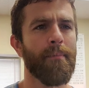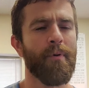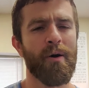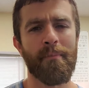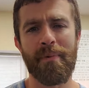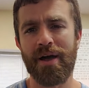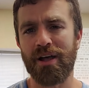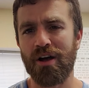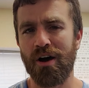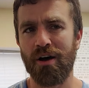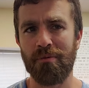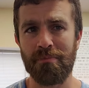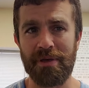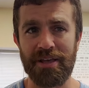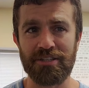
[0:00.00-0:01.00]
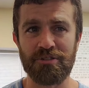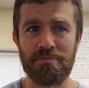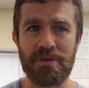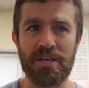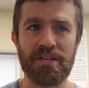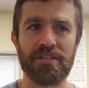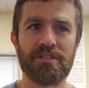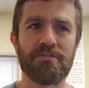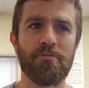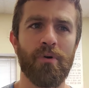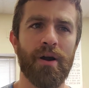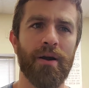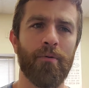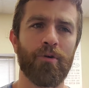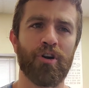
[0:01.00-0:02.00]
Metcon-based piece
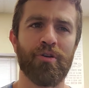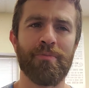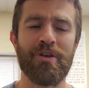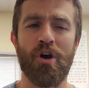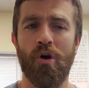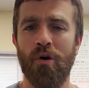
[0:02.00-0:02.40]
where we're going to be